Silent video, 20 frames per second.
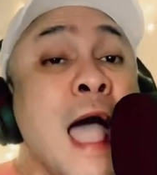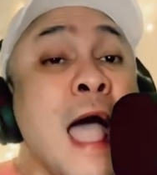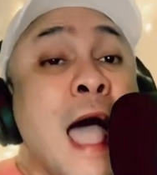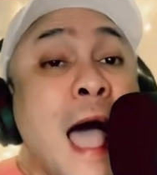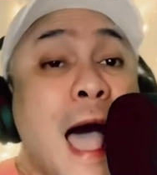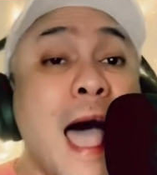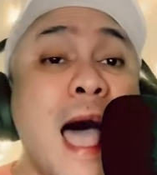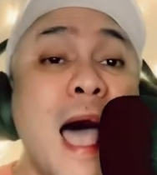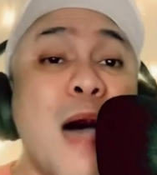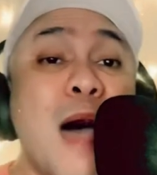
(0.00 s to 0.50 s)

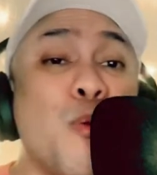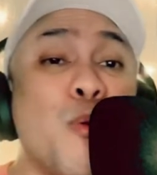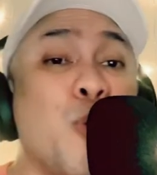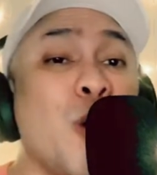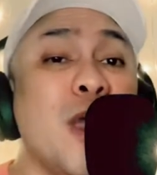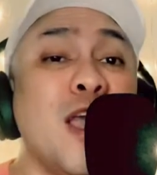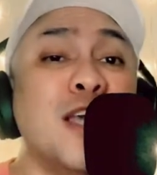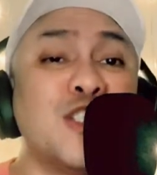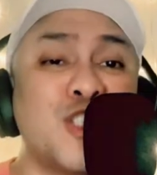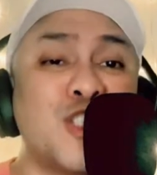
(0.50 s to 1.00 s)
I
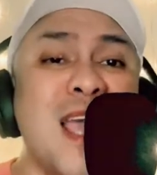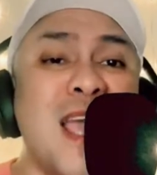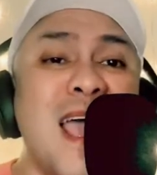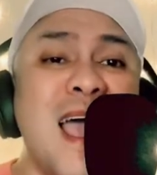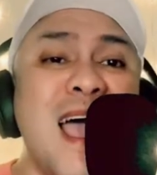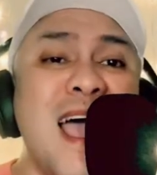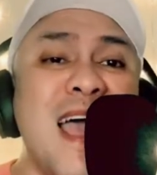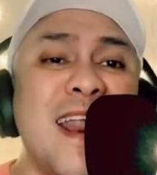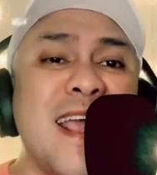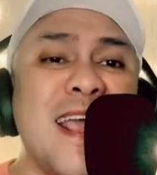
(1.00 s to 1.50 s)
wish
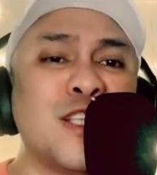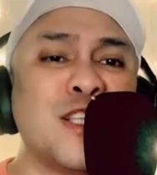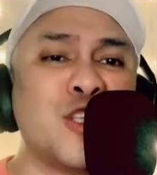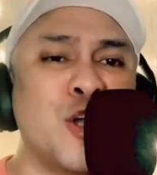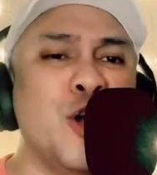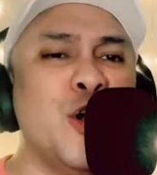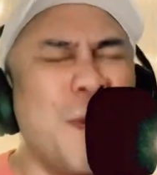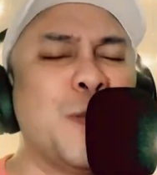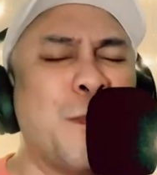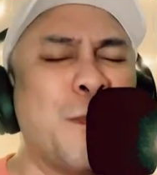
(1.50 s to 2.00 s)
that it
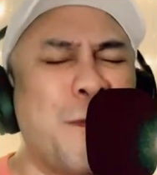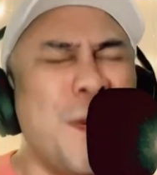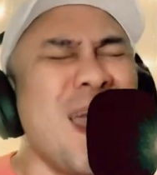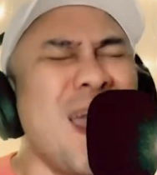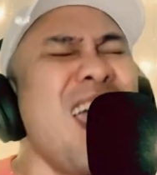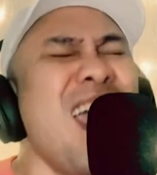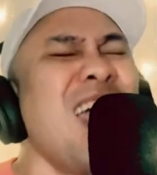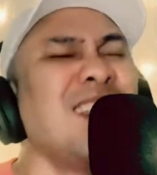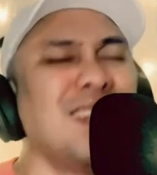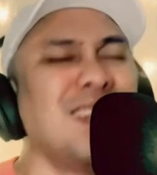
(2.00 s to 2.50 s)
could
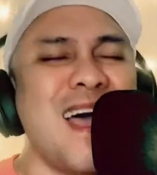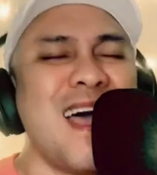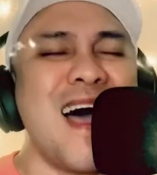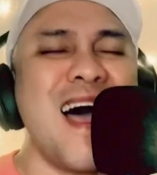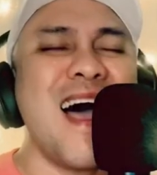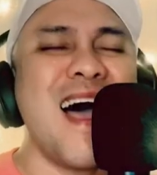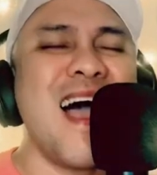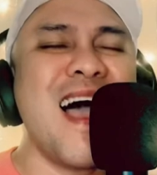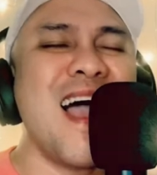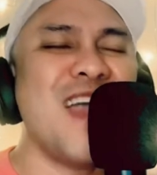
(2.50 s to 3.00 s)
be
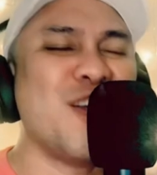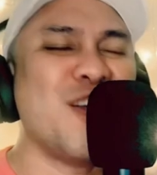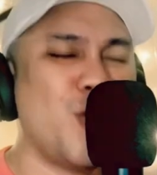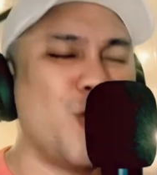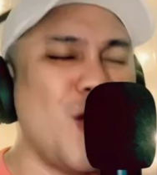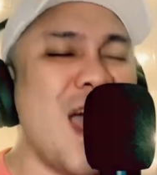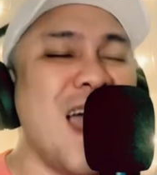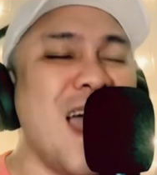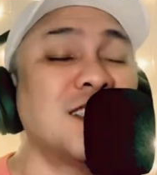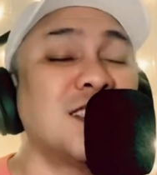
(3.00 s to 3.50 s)
like
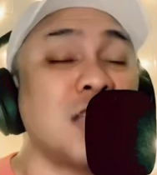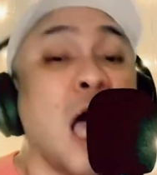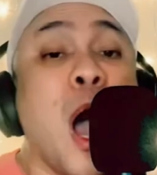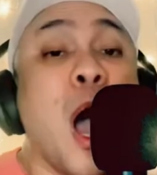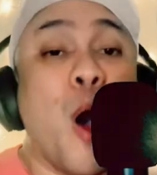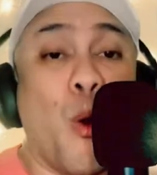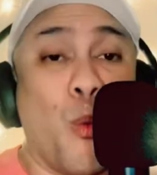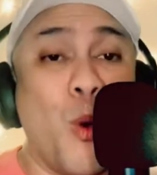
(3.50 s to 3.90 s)
that.